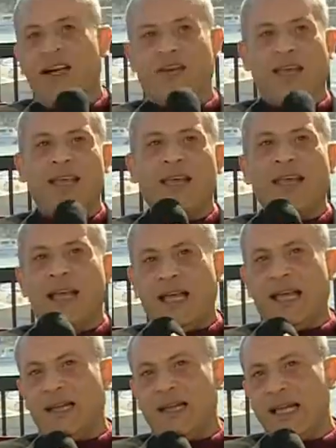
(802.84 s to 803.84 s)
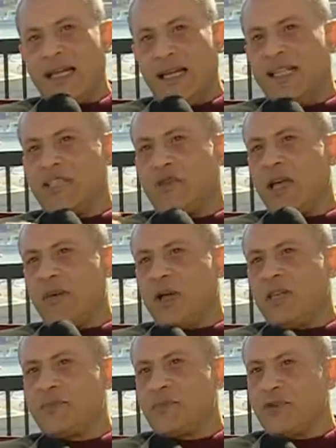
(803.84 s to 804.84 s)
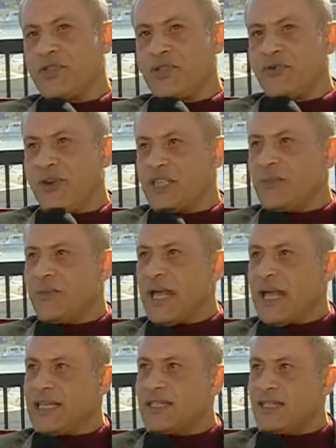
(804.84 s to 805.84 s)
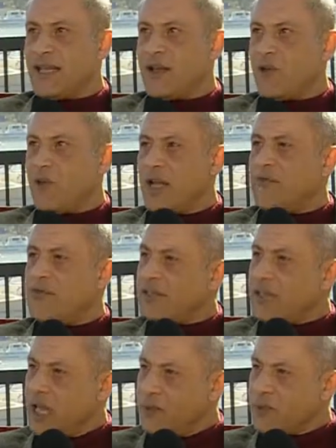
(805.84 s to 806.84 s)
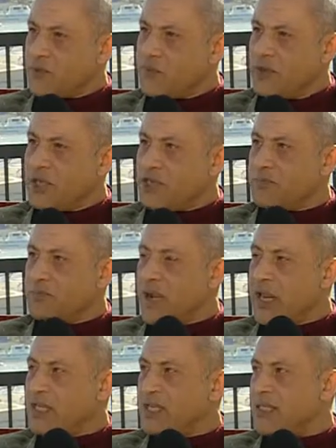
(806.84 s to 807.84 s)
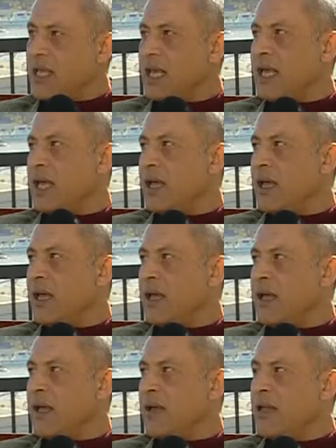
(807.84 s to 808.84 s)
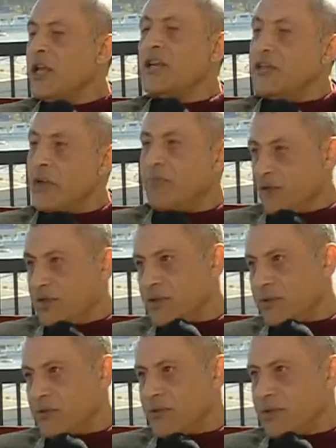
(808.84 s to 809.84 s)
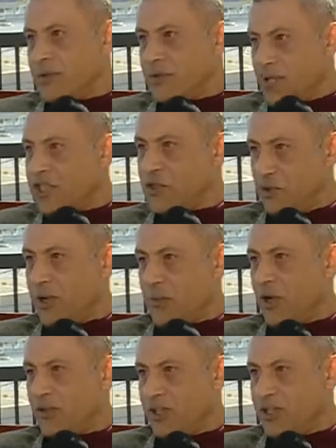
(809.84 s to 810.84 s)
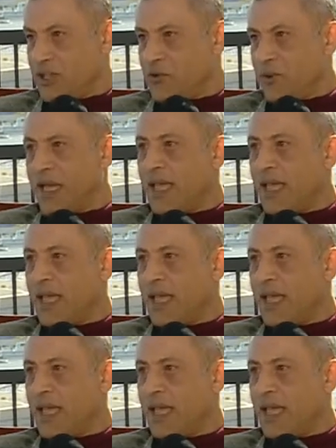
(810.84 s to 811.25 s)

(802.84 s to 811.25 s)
Okay, let's talk about sports tourism as one of the types which brings numbers. Let's talk about it this way.